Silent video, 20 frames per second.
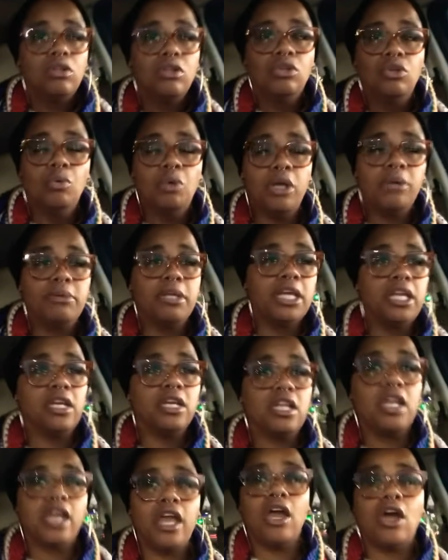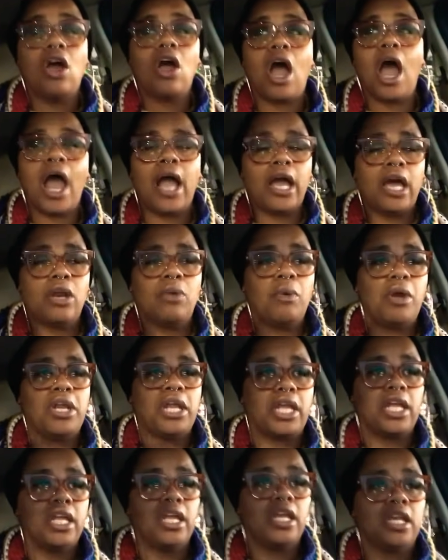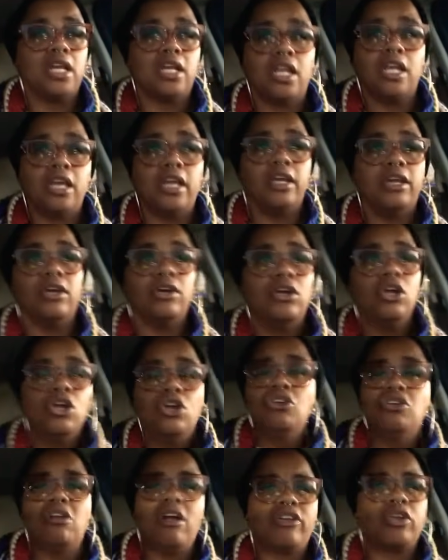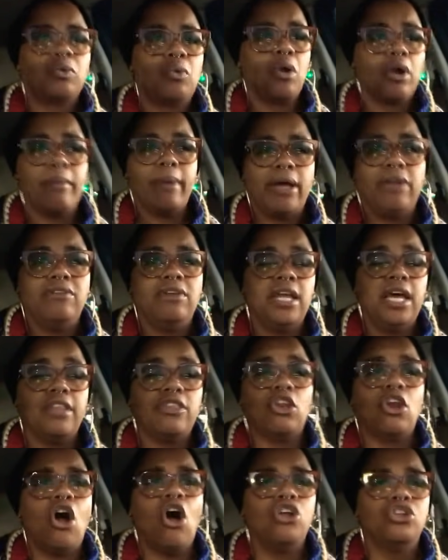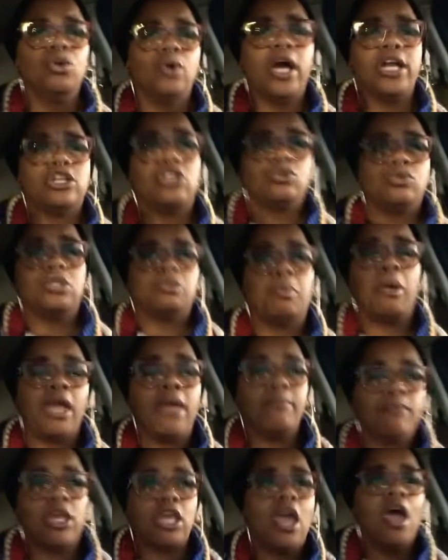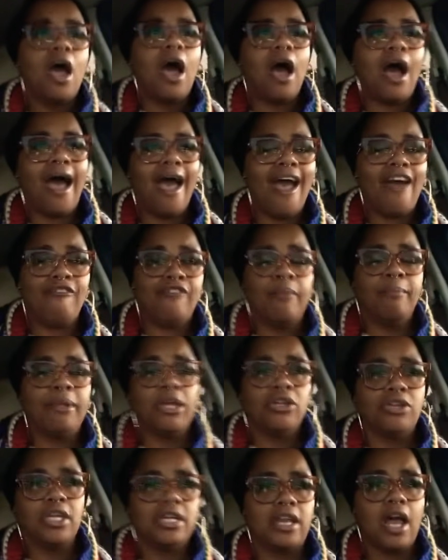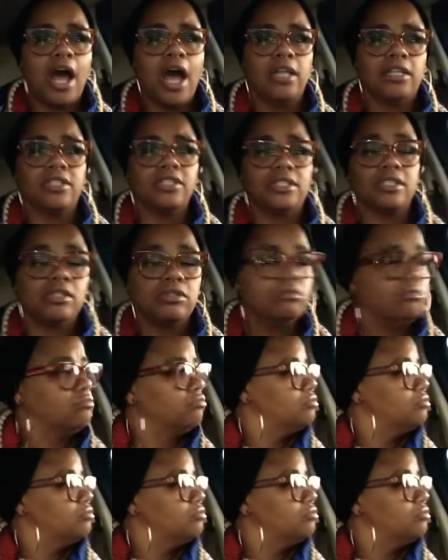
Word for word: You want him to get into Yale? I got a way they can get into Yale. You don't have to worry about nothing. All you got to do is pay me a half a million dollars.